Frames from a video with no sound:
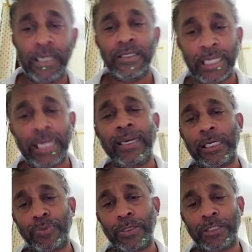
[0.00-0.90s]
Selling
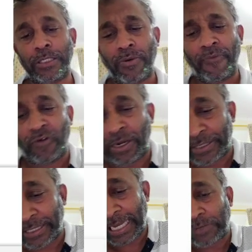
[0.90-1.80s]
expenses were
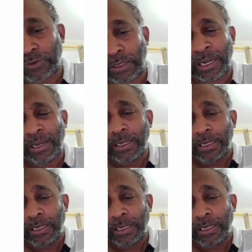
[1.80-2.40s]
400 actually.